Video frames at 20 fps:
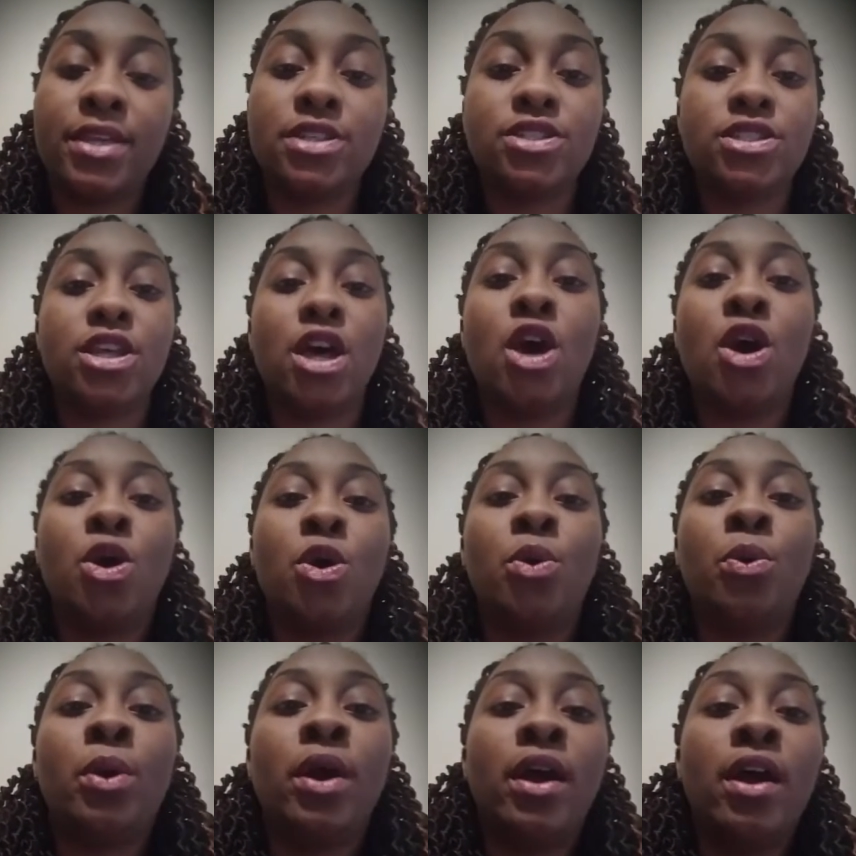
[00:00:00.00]

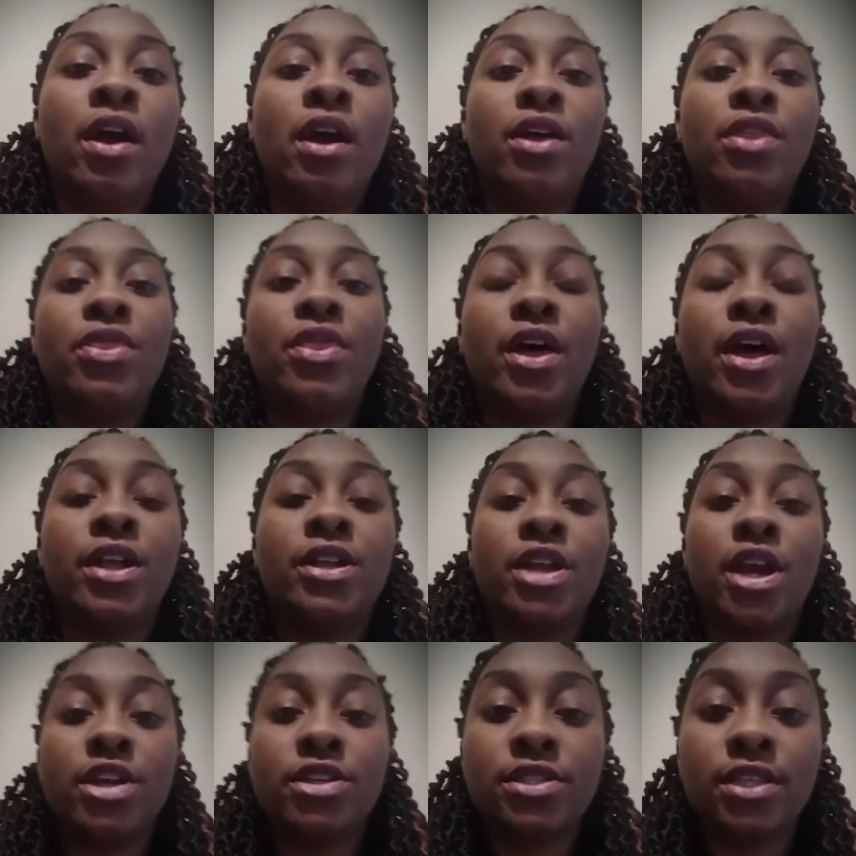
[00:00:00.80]
So the
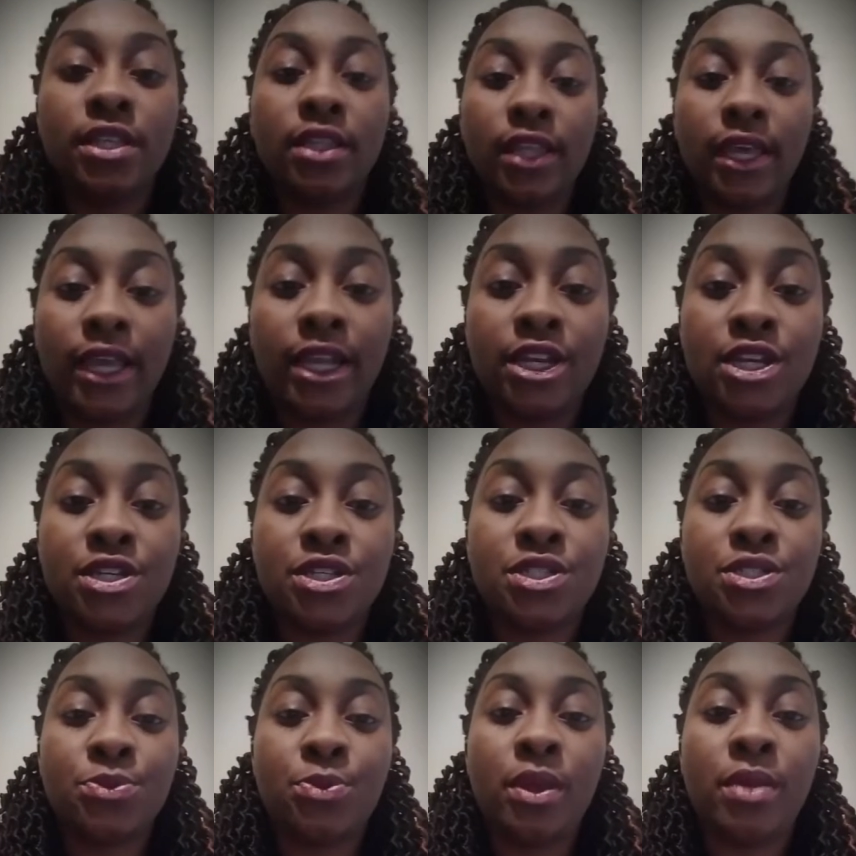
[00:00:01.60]
nursing
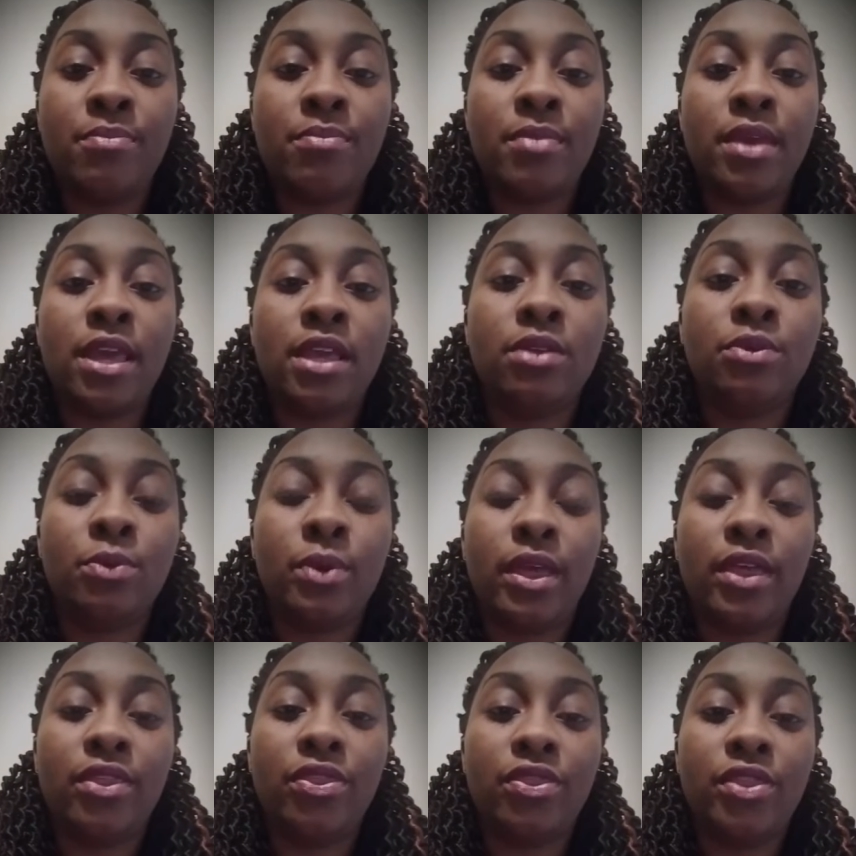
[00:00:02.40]
leaders will meet
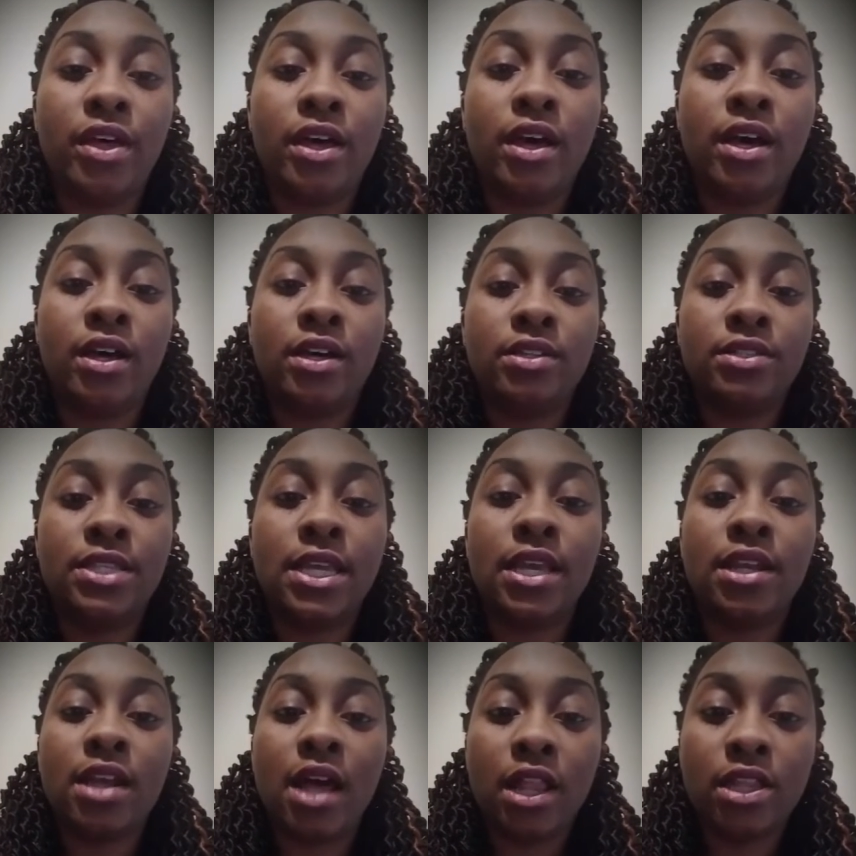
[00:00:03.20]
with the
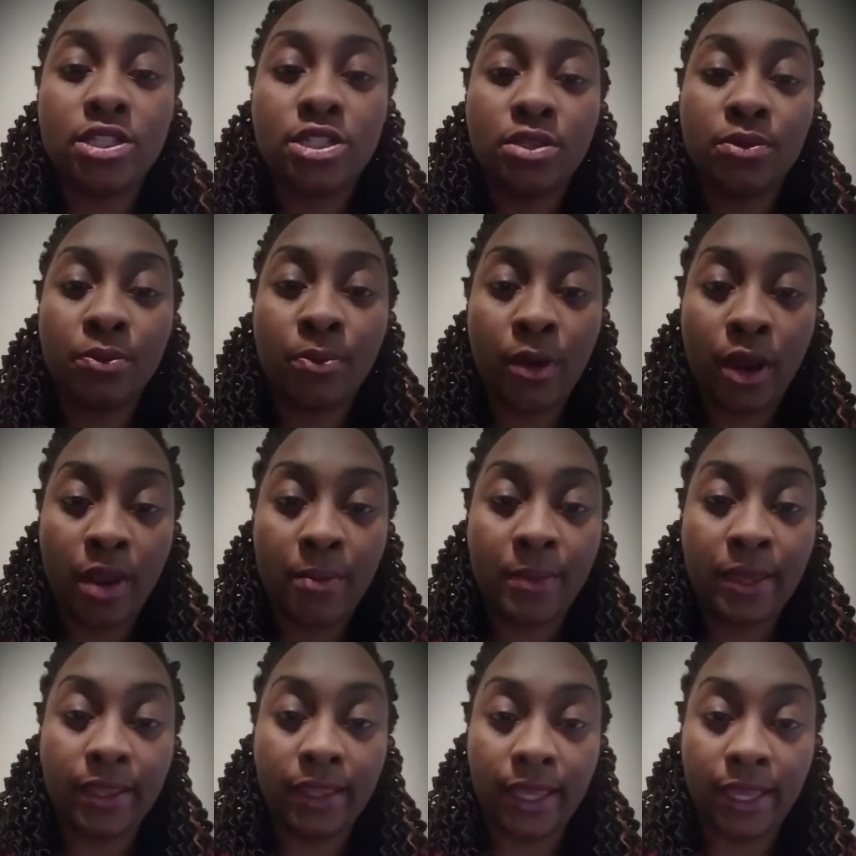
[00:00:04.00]
technology
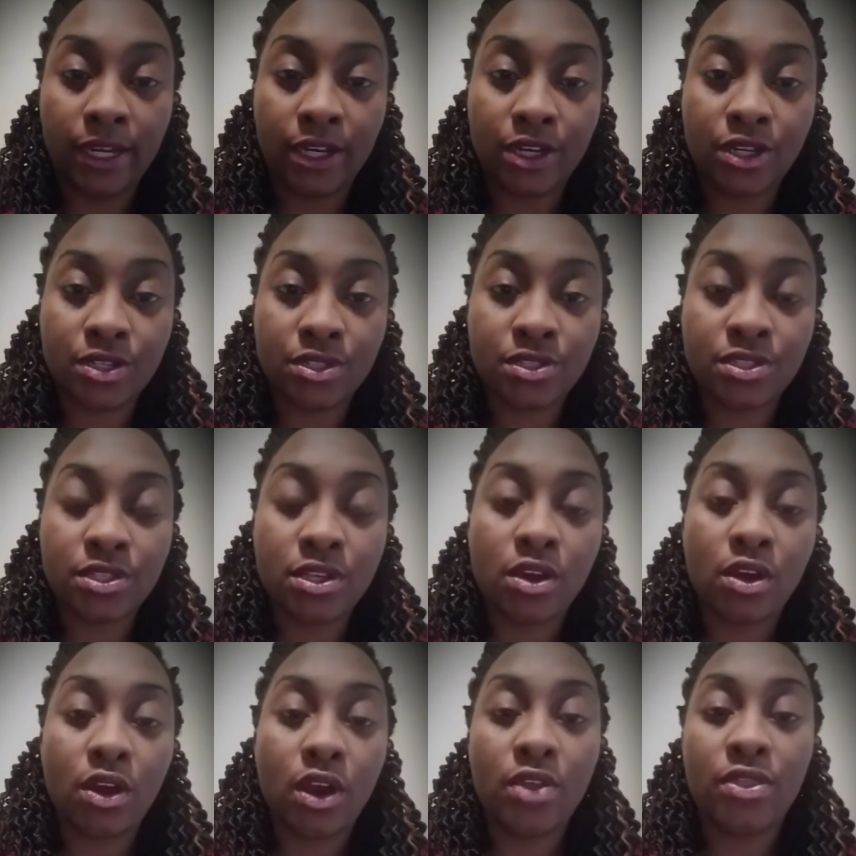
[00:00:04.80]
department leaders
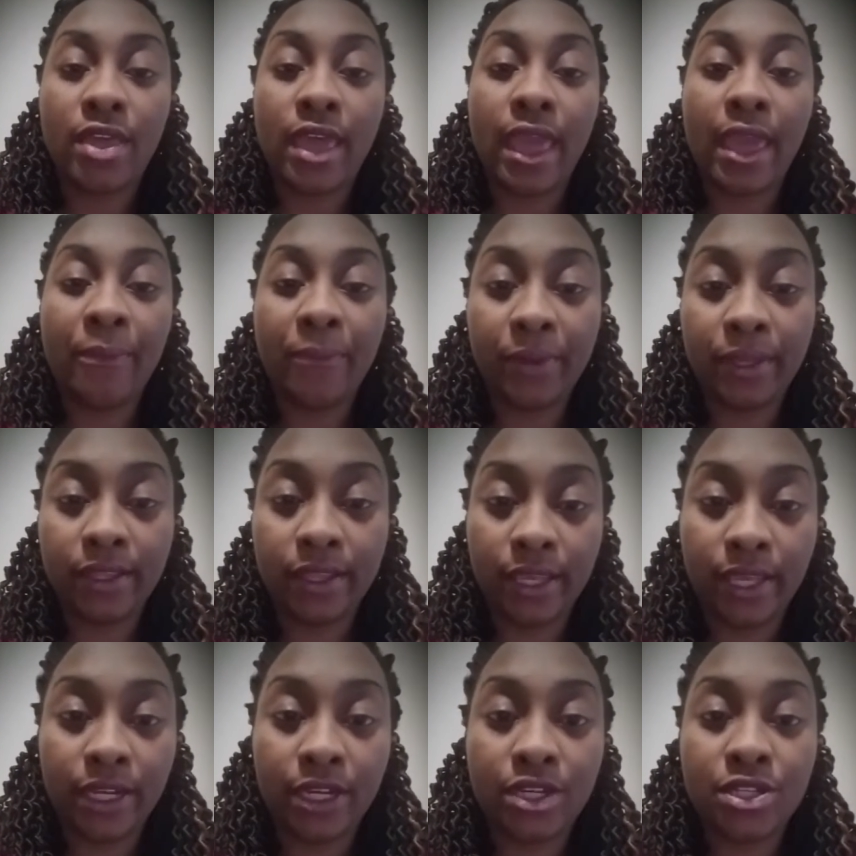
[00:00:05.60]
or the Epic
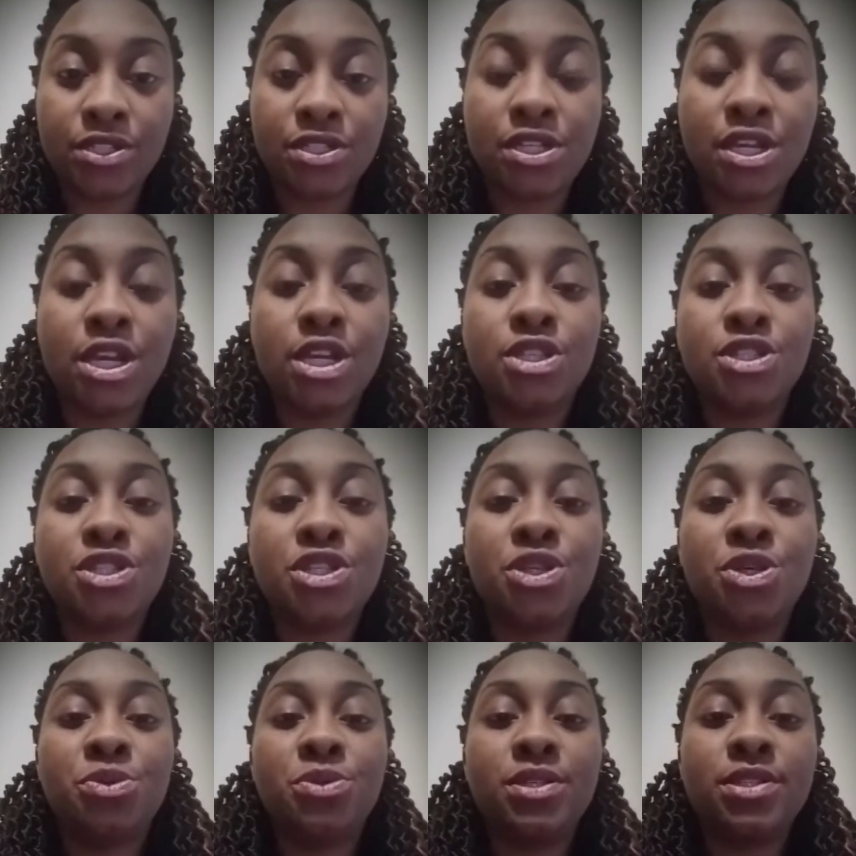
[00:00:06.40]
leaders
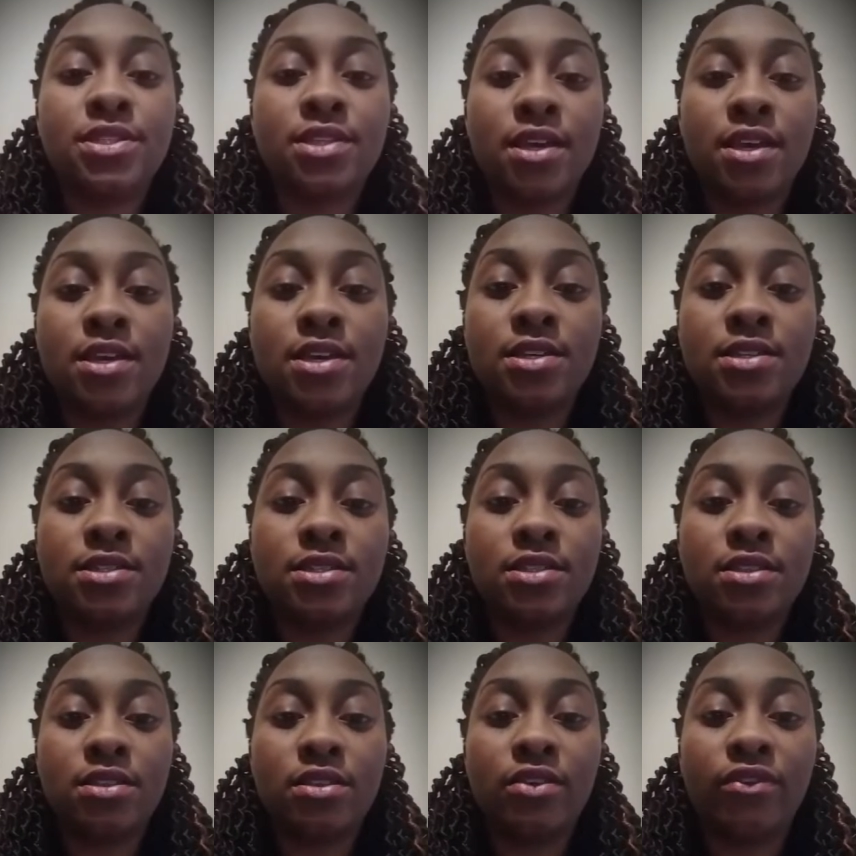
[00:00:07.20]
to
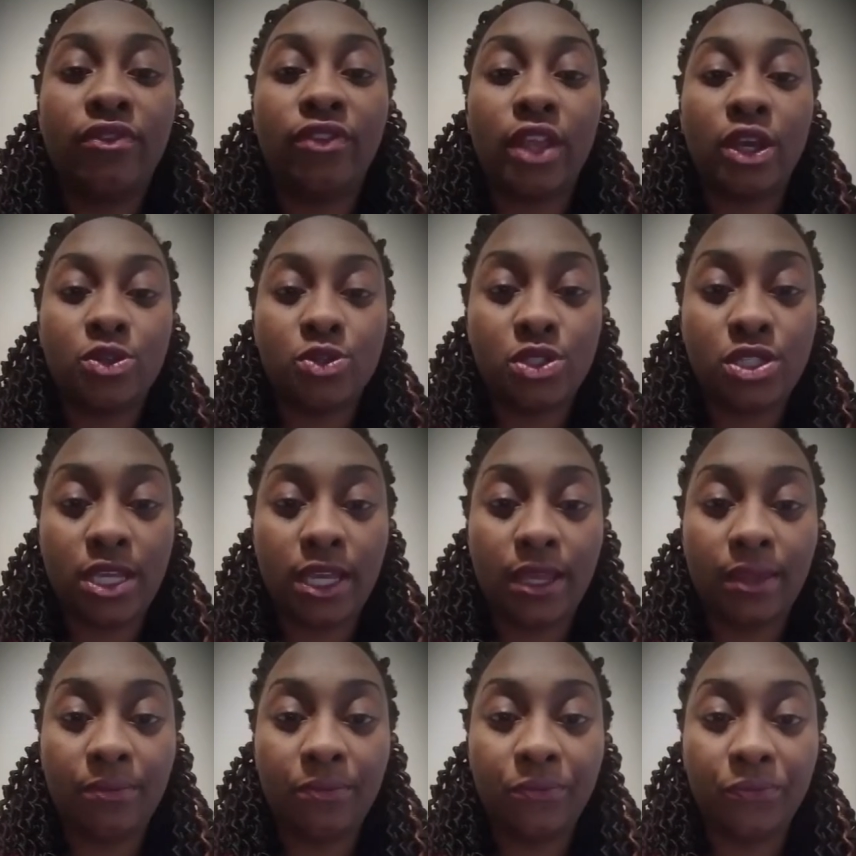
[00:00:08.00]
discuss the flow
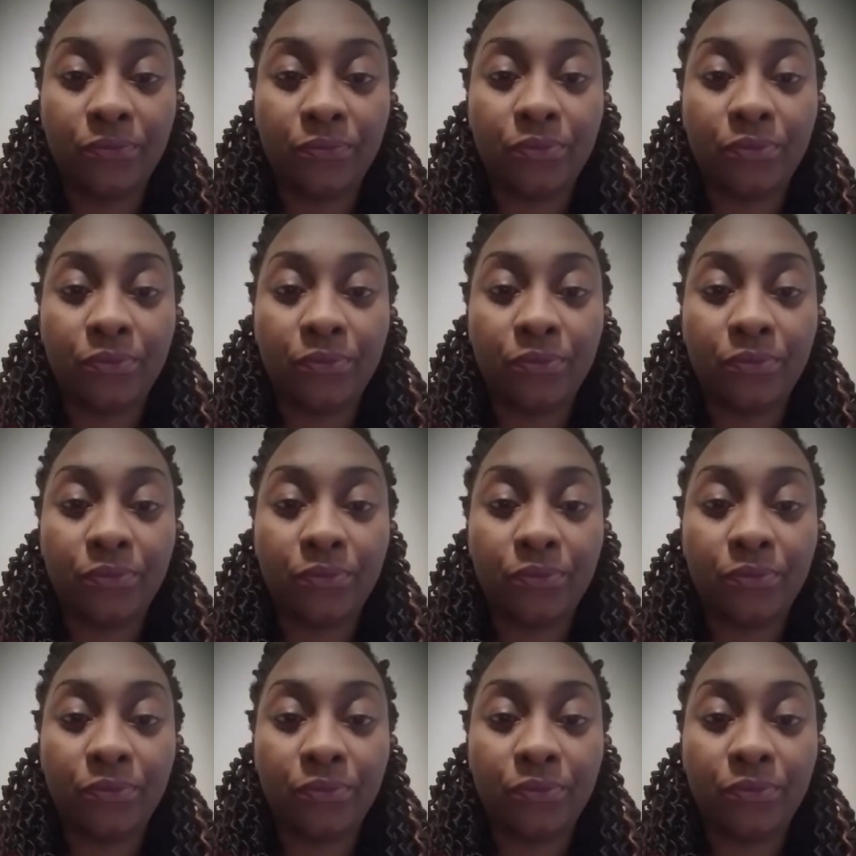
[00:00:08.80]
sheet.